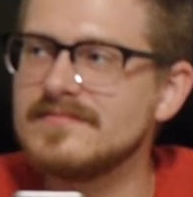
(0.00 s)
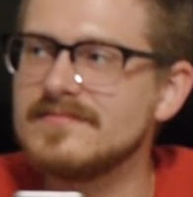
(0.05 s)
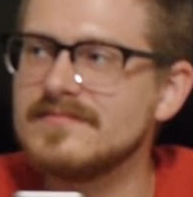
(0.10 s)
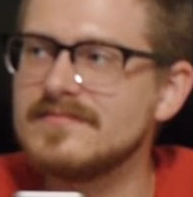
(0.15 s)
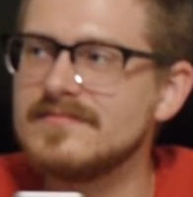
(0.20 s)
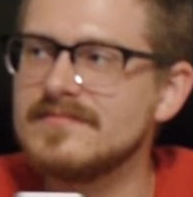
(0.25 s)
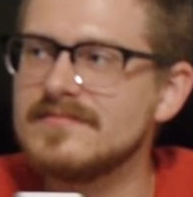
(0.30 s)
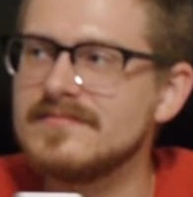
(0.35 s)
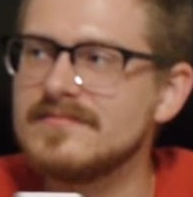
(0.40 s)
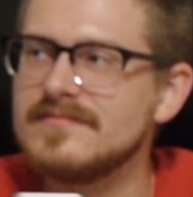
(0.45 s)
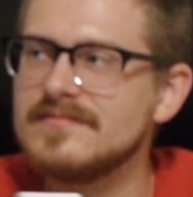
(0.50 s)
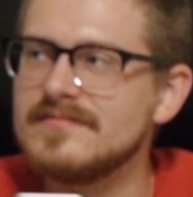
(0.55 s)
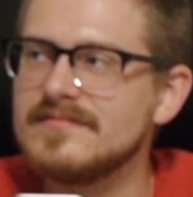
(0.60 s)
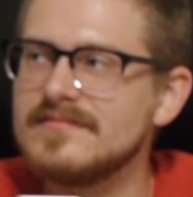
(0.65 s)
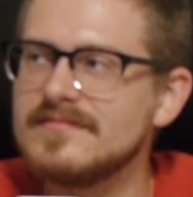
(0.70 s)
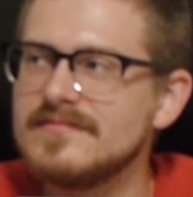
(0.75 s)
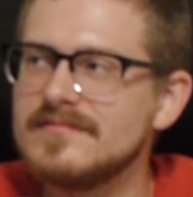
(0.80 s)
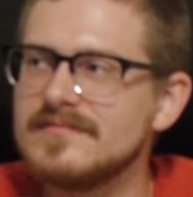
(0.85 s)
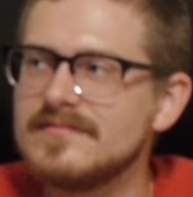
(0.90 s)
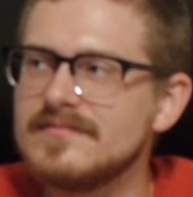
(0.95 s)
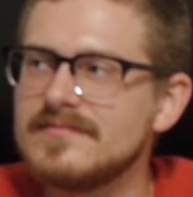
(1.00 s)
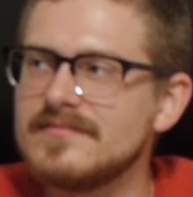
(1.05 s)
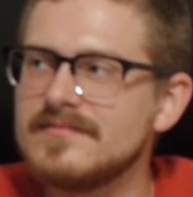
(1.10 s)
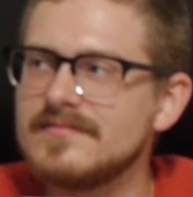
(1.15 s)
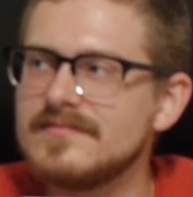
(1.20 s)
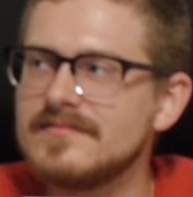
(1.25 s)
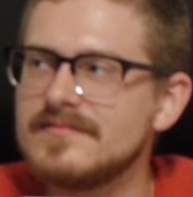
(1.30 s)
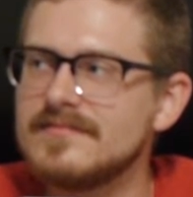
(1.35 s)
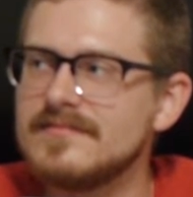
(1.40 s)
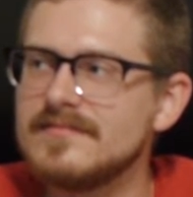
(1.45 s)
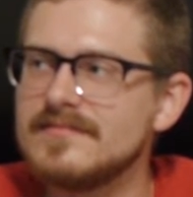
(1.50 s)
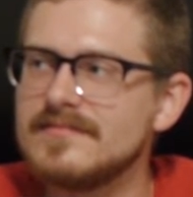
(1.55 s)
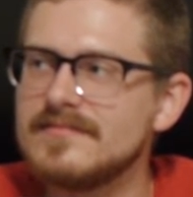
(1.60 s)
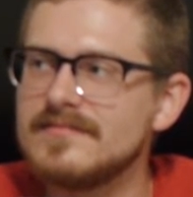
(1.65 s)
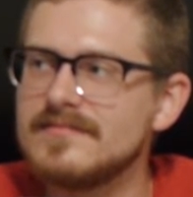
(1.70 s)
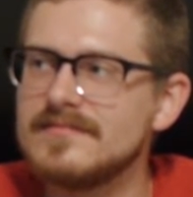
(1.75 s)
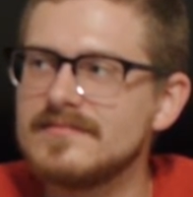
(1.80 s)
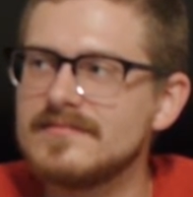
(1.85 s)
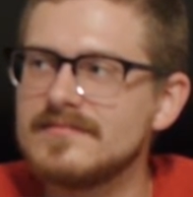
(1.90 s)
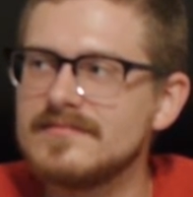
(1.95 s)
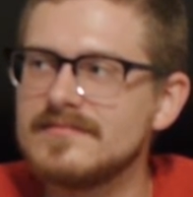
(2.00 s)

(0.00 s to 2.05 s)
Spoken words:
[no speech]